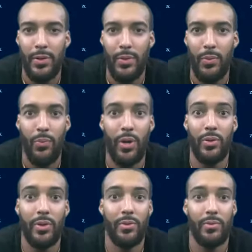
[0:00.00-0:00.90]

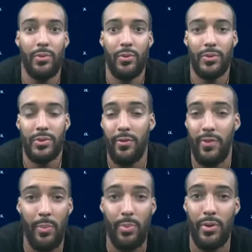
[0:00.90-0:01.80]
when, you know, stuff
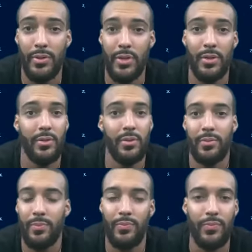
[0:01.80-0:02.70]
happens and
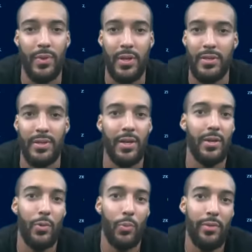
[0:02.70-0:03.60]
it's taken
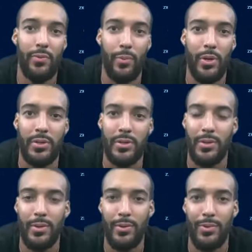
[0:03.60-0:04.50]
away from us, you